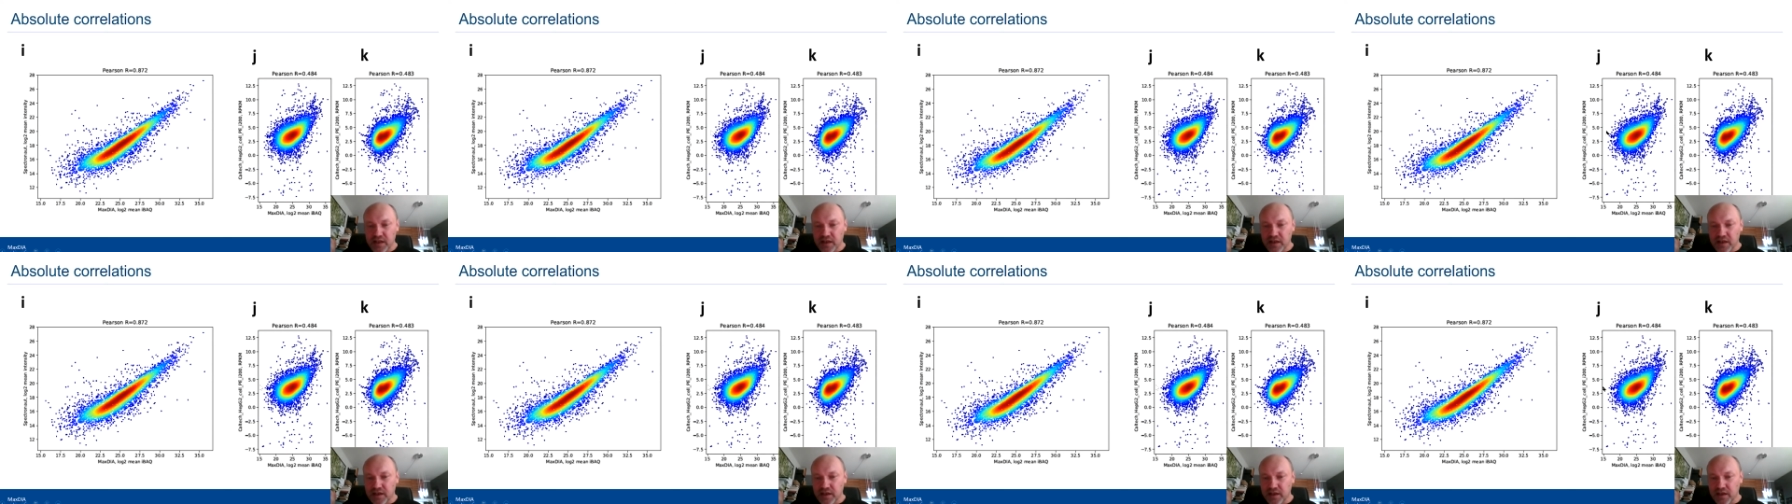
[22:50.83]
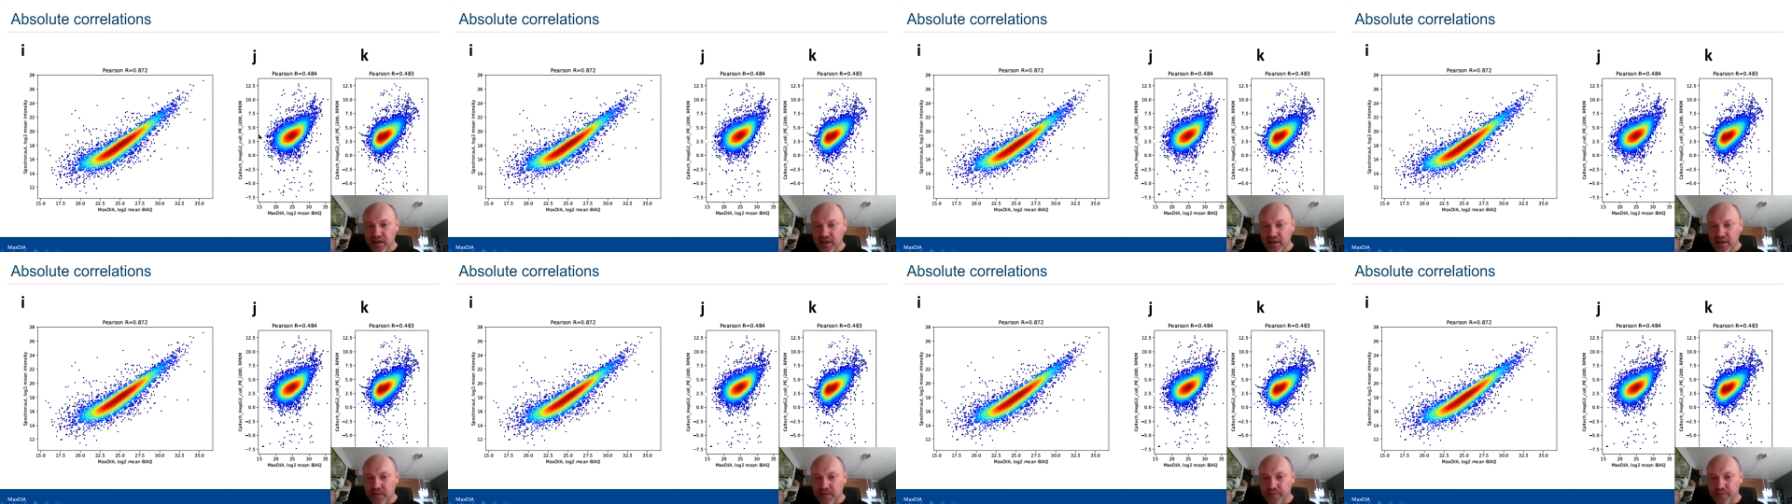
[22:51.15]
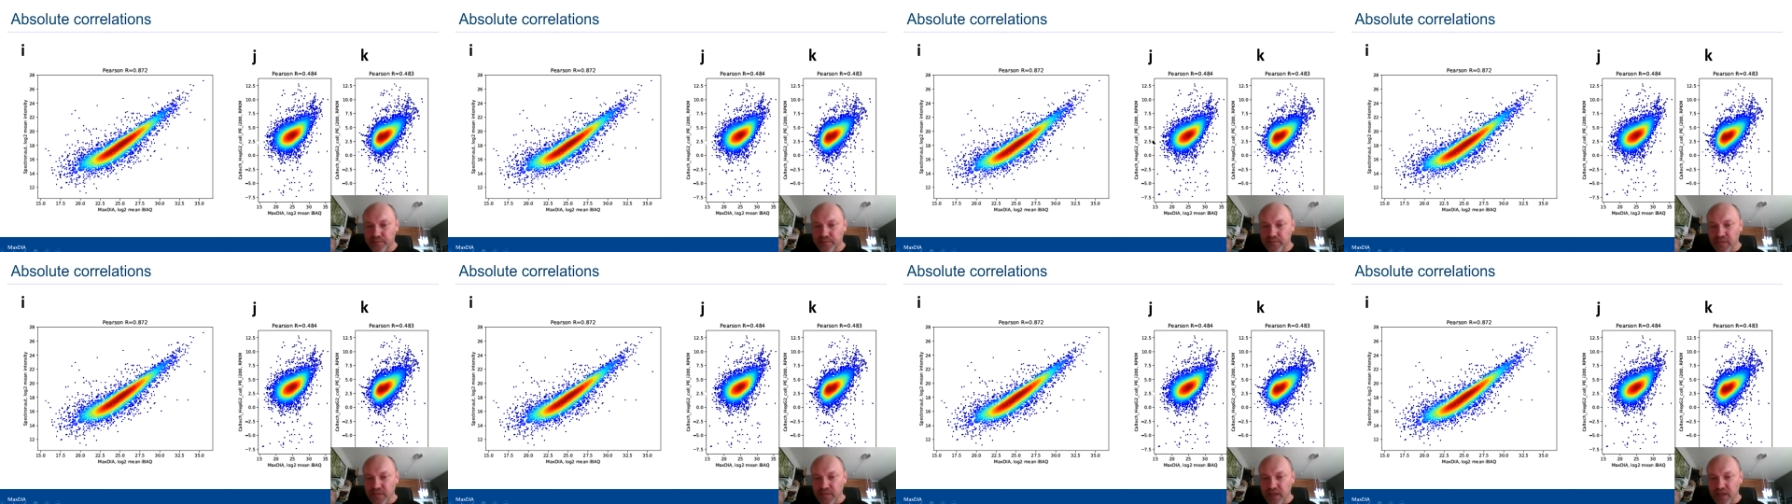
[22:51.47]

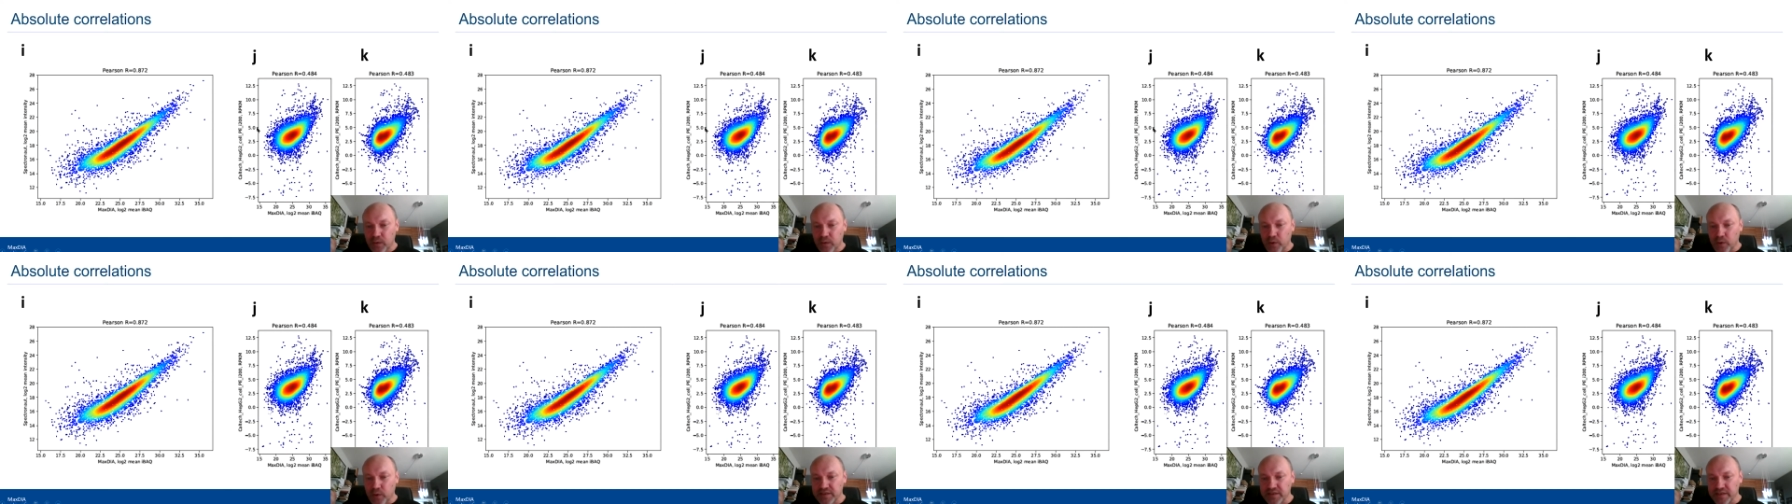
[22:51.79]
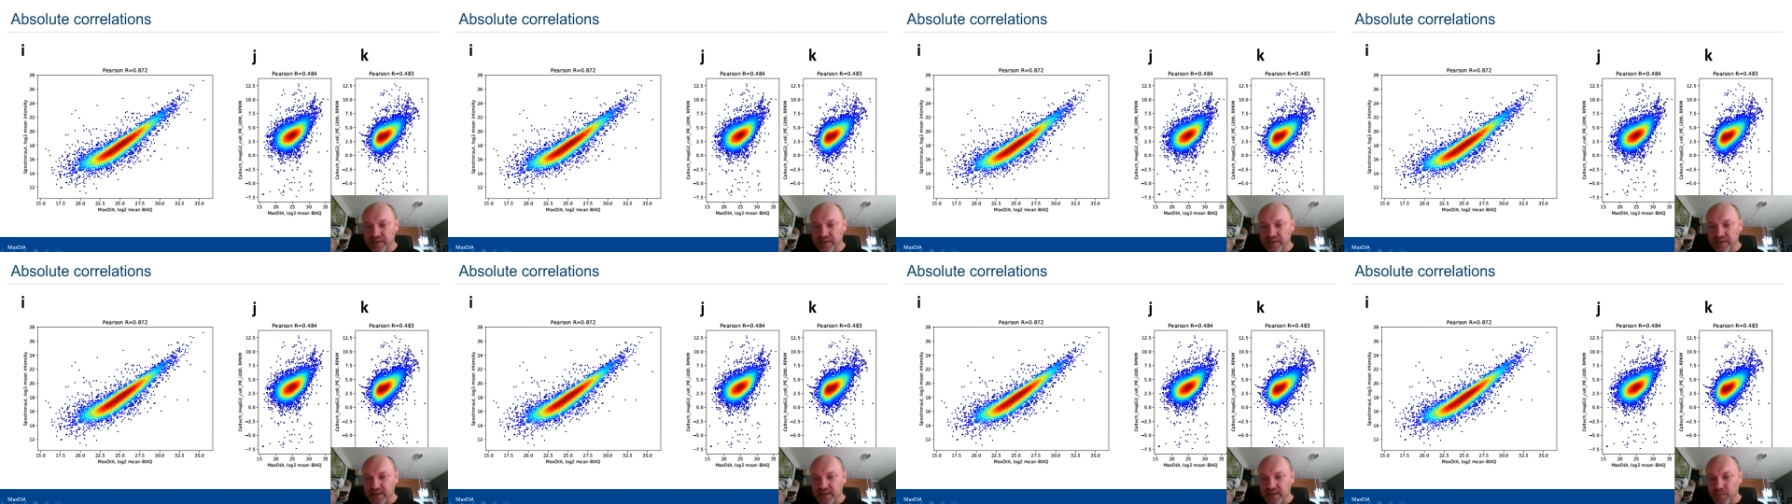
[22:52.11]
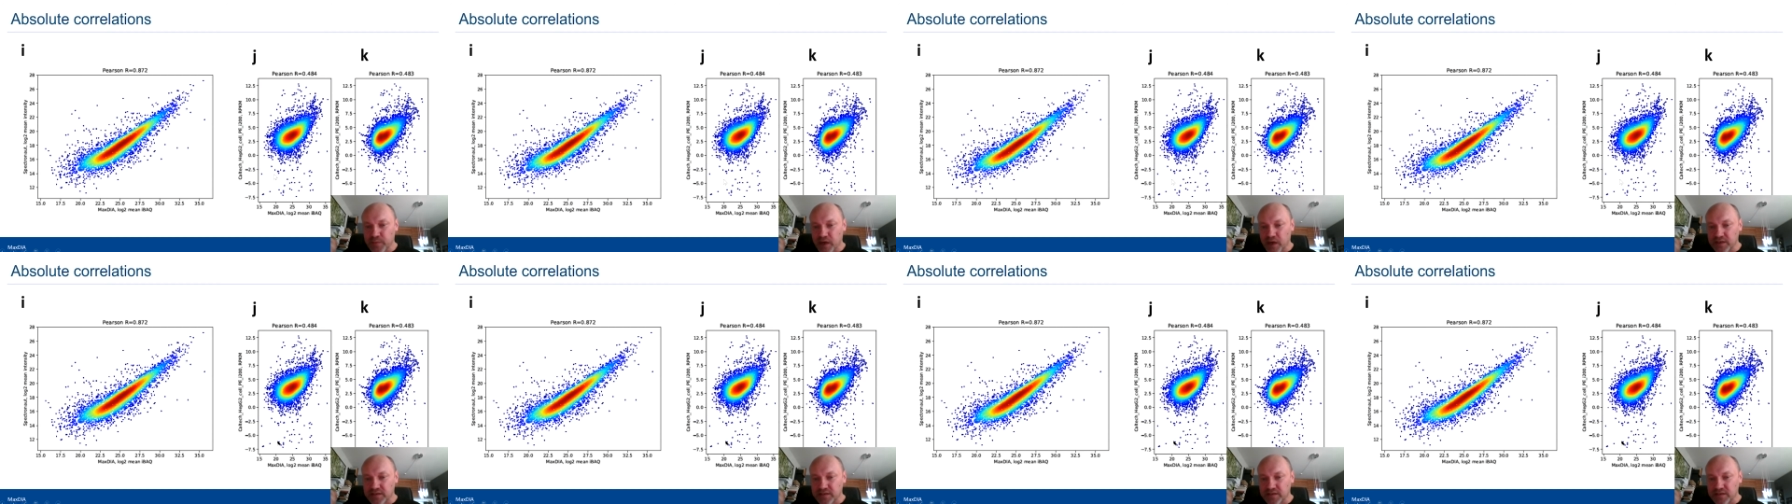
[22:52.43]
once against
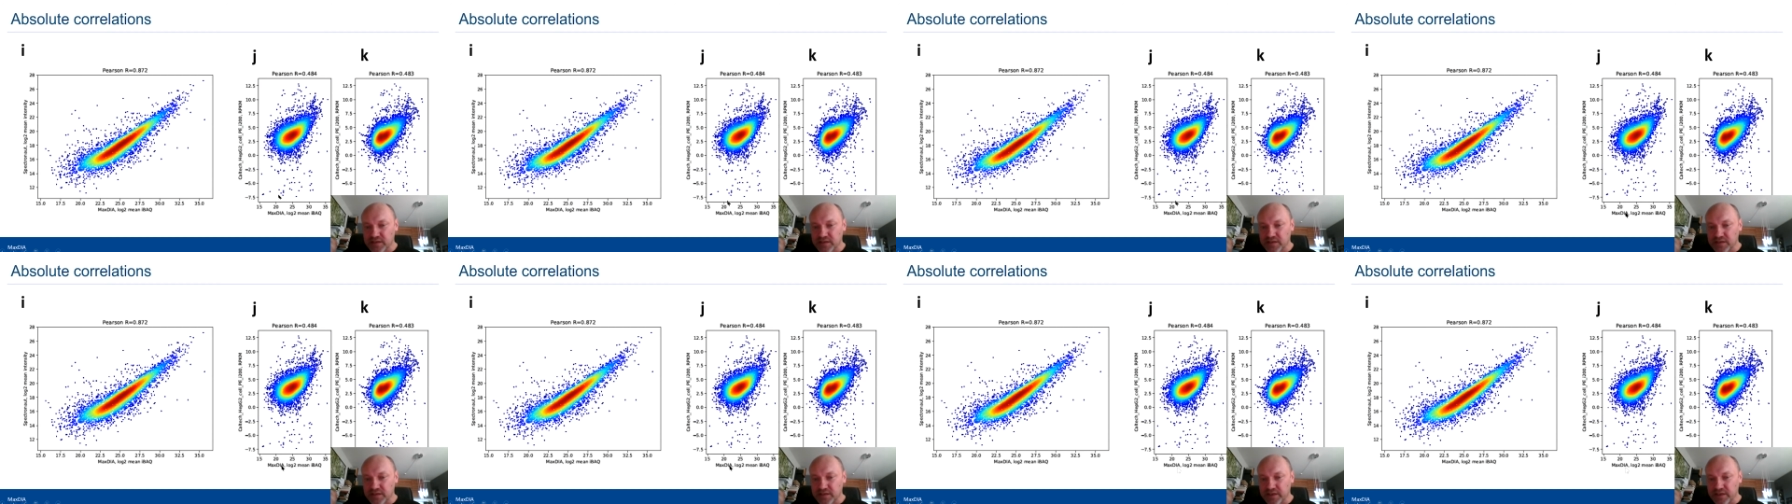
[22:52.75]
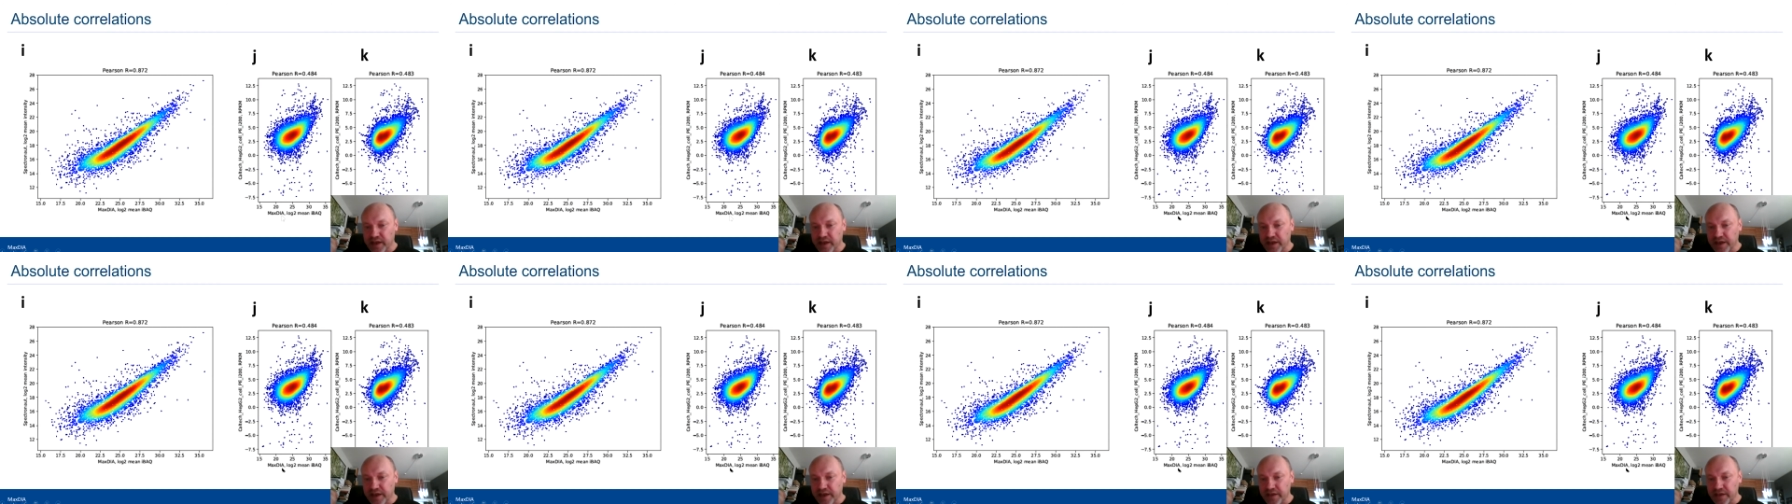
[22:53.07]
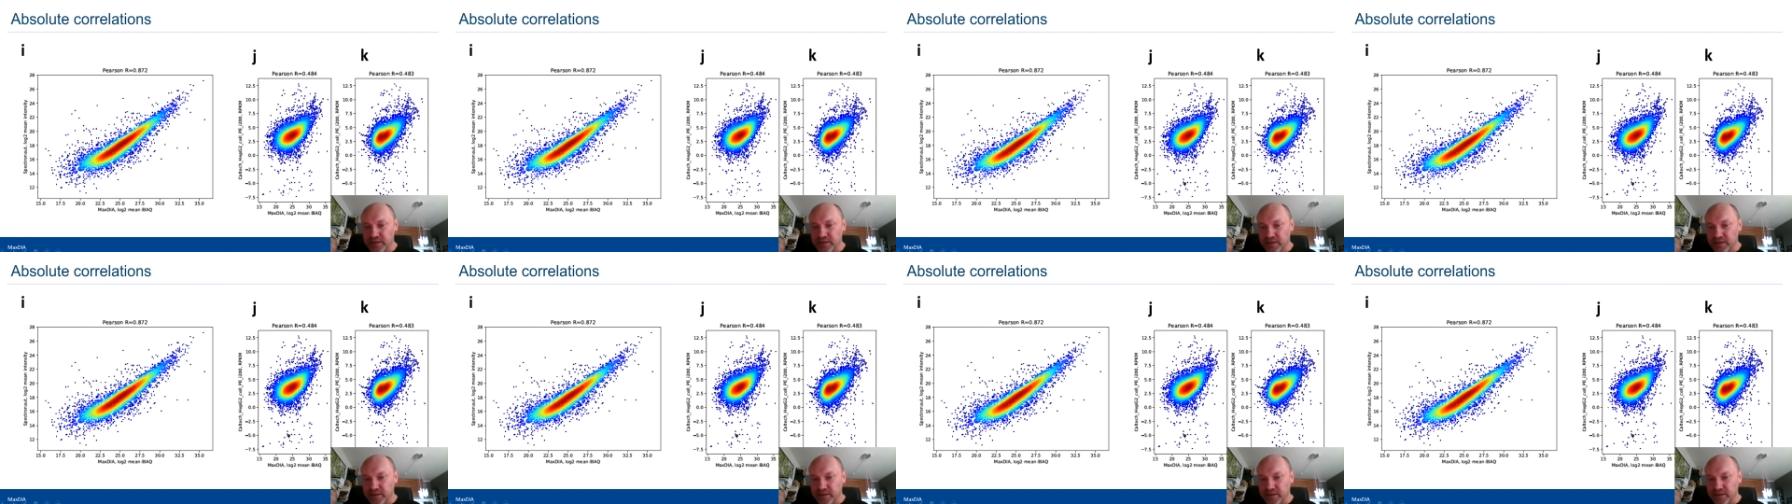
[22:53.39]
MaxDIA,